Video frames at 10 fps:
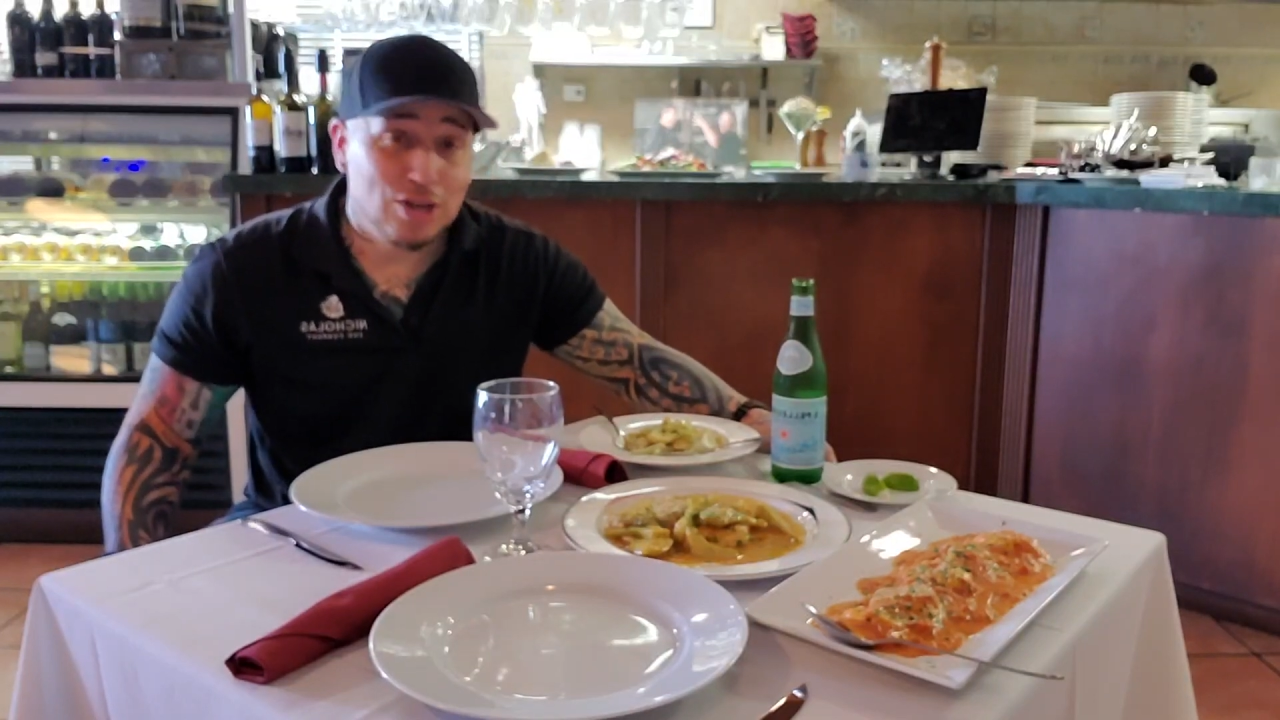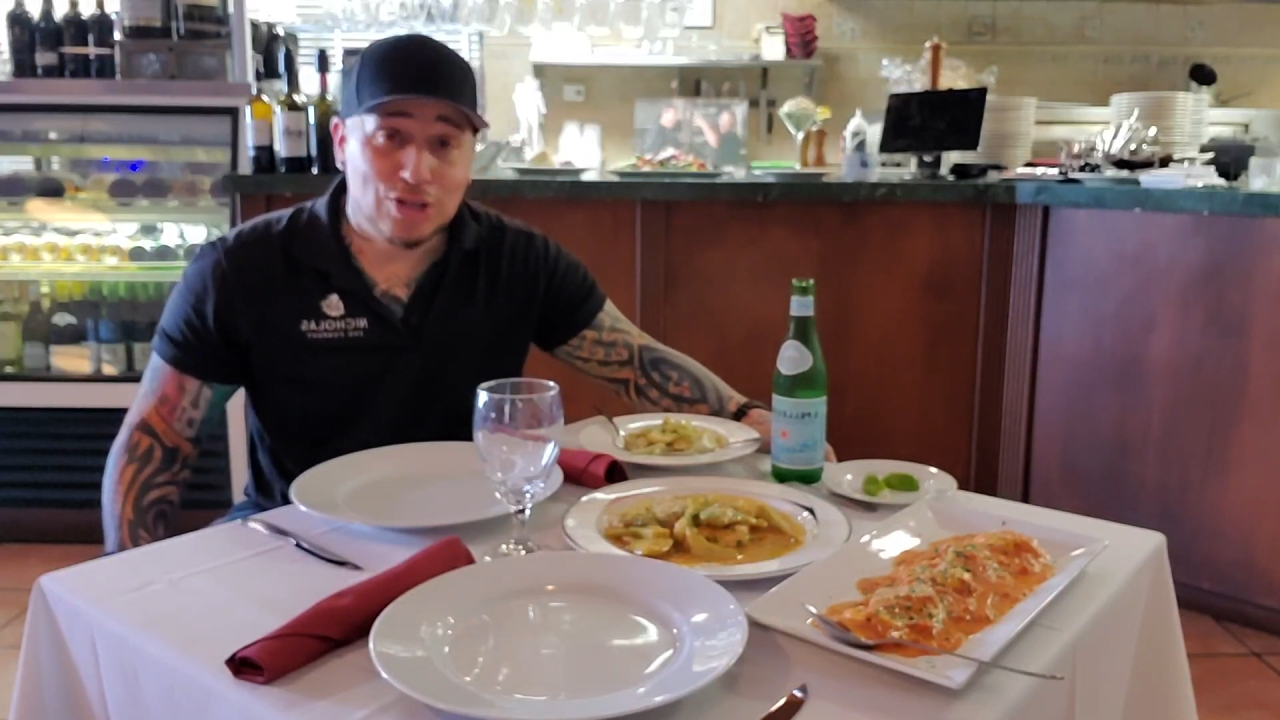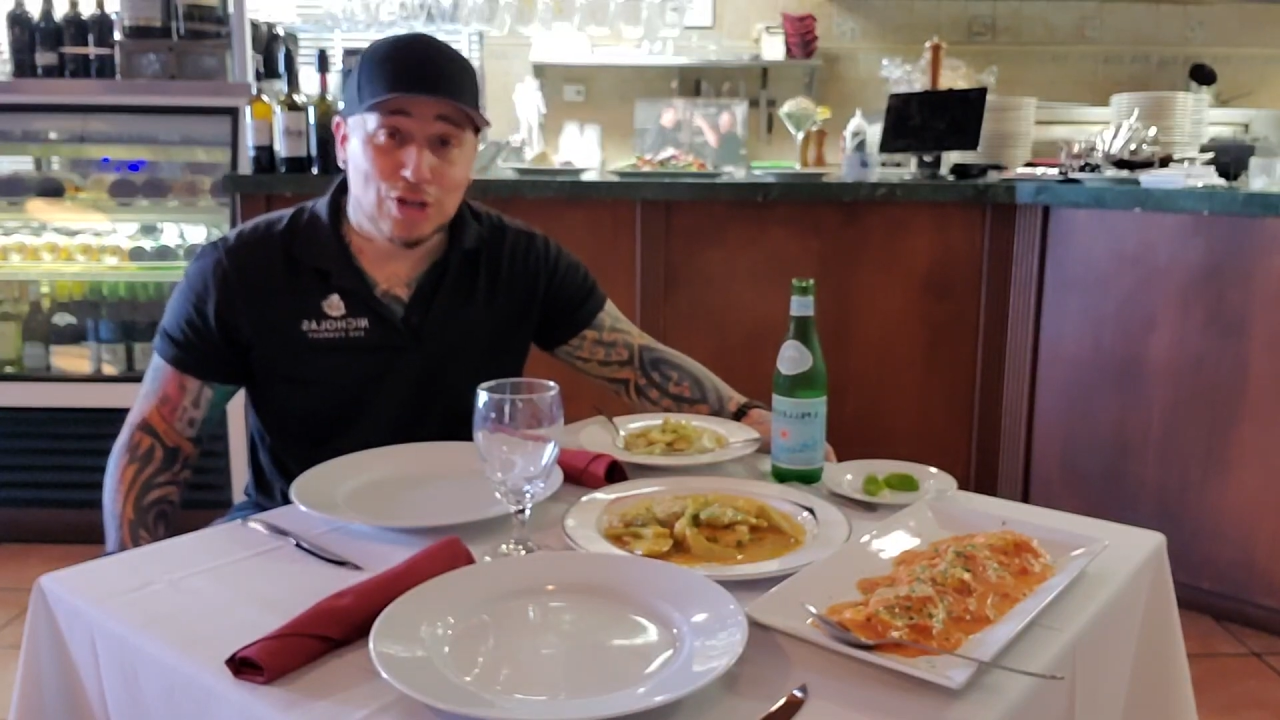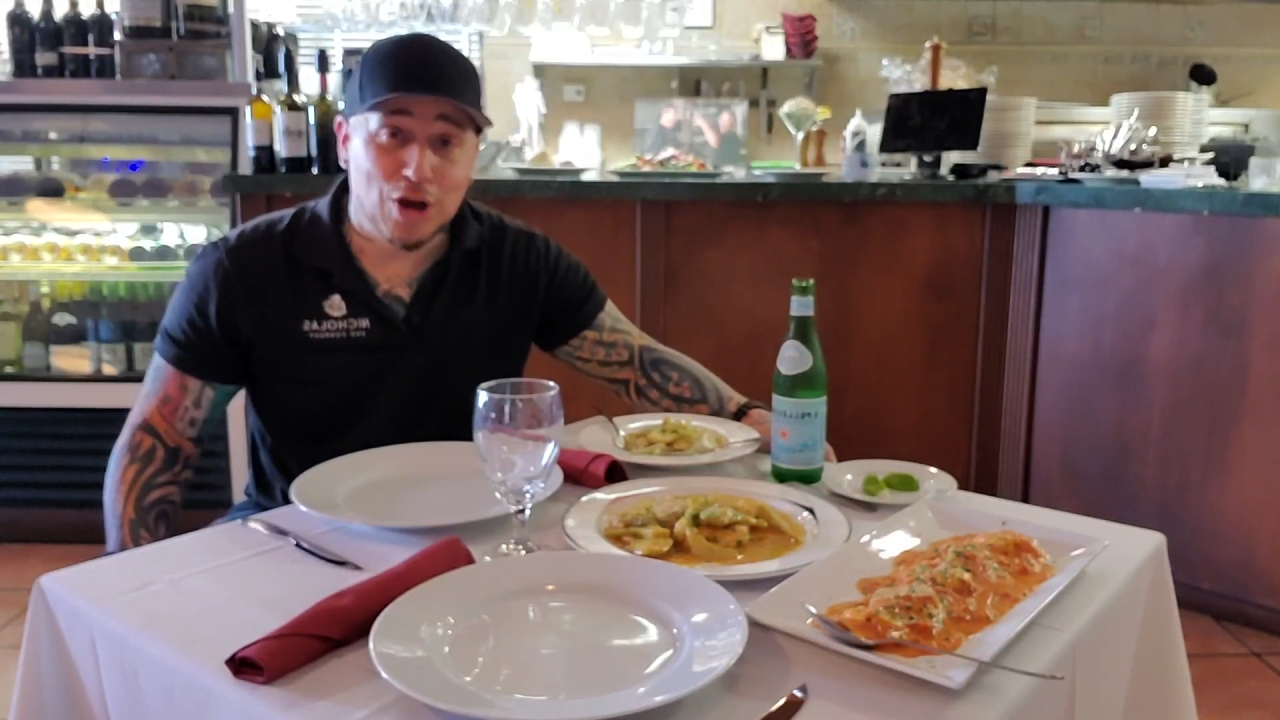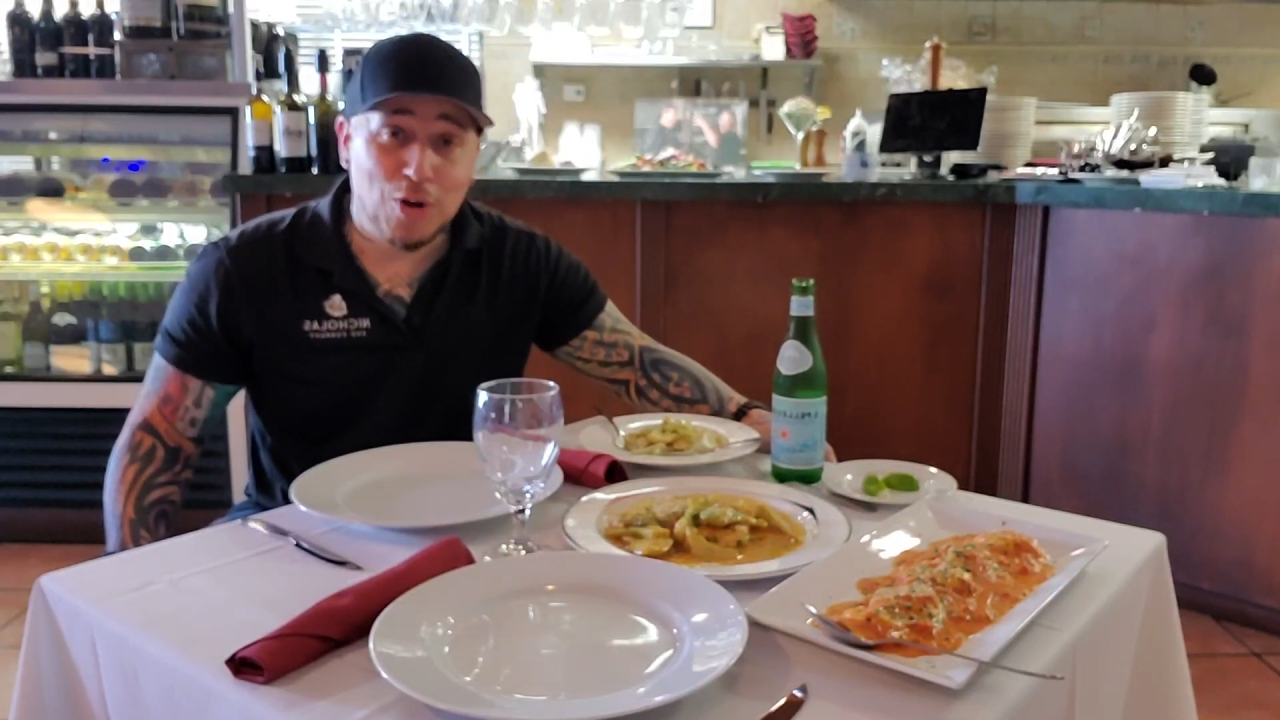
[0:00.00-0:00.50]

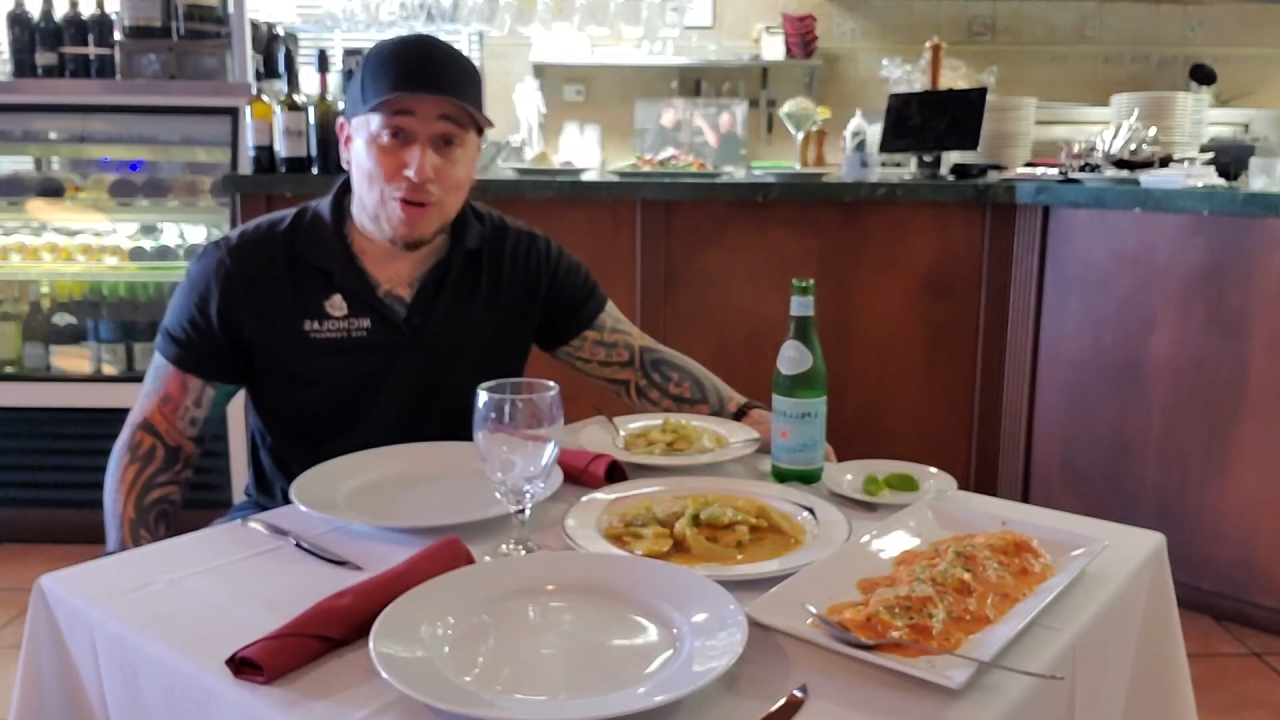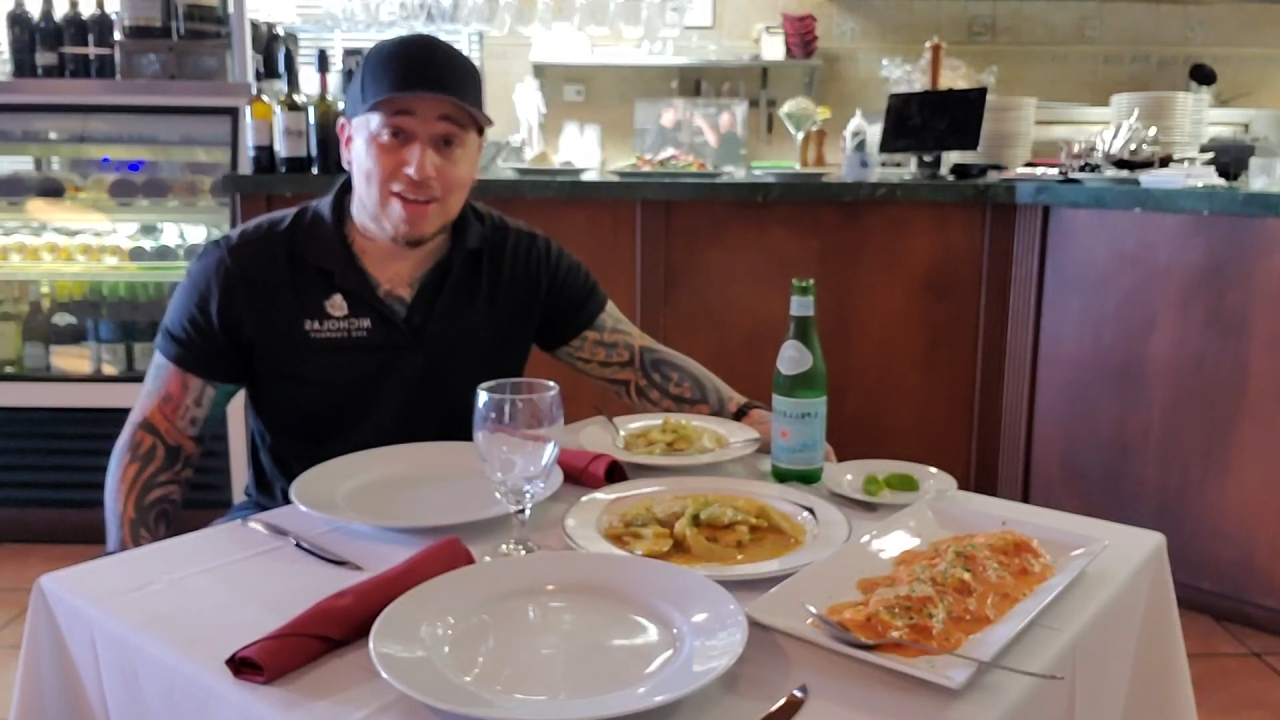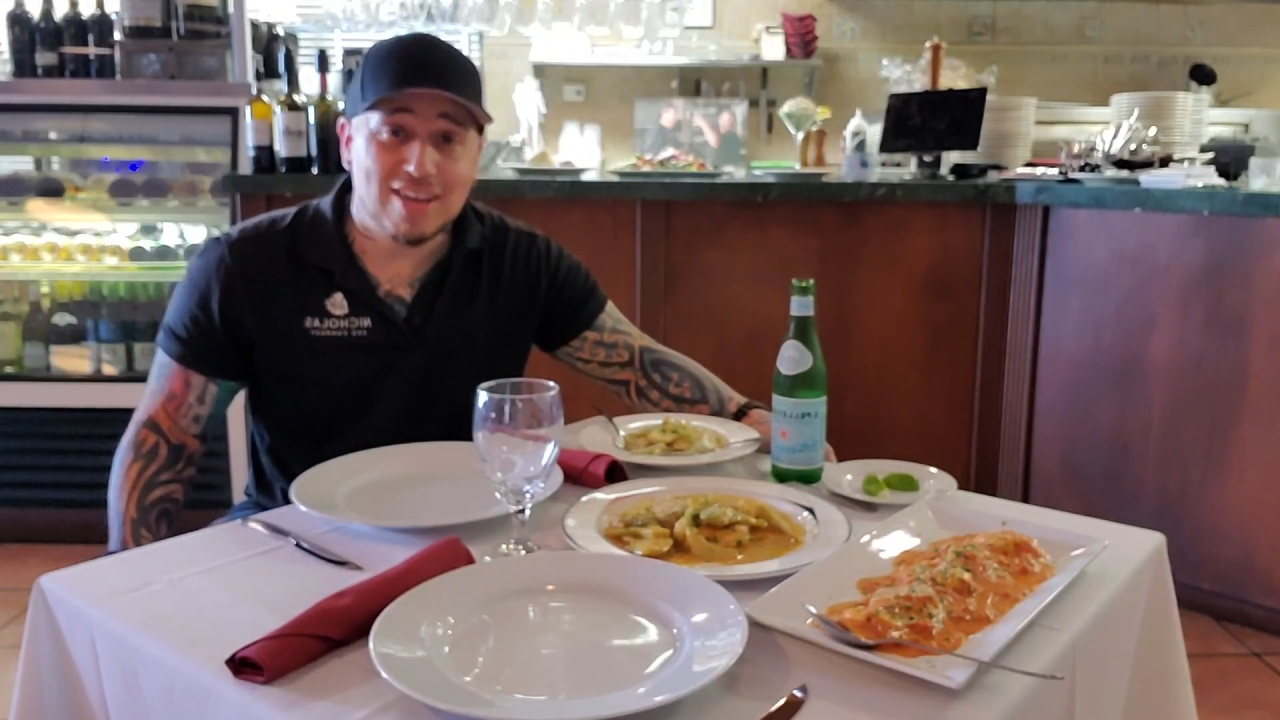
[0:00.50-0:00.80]
You know,